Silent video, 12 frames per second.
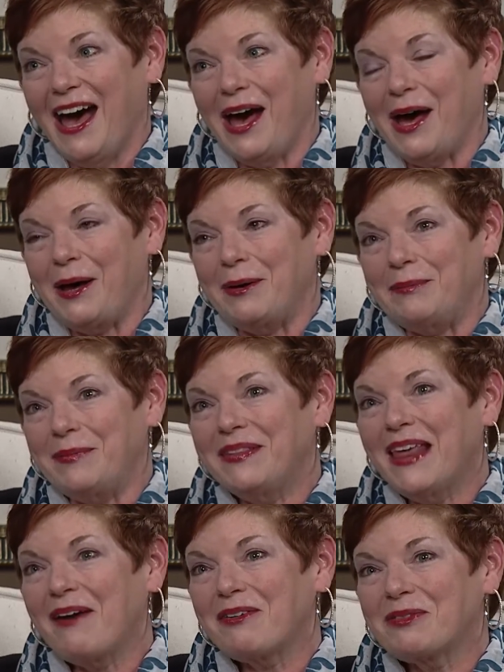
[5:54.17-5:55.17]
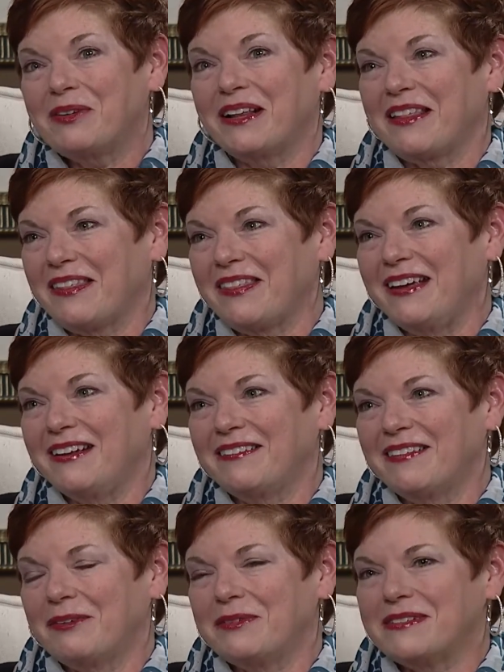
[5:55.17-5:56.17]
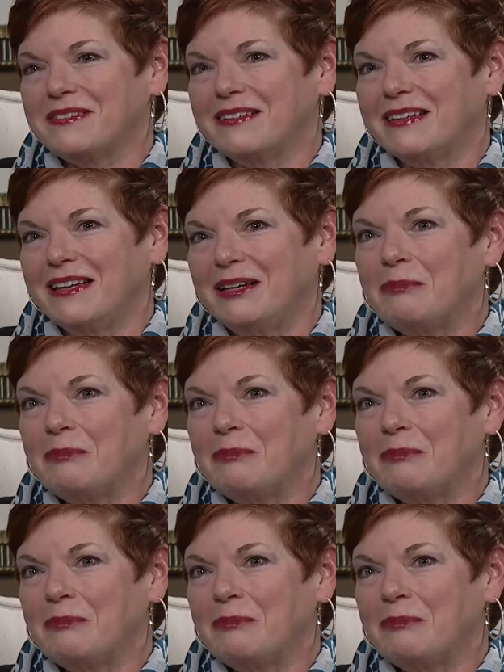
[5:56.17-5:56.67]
Um, and that was one of the things that was uh,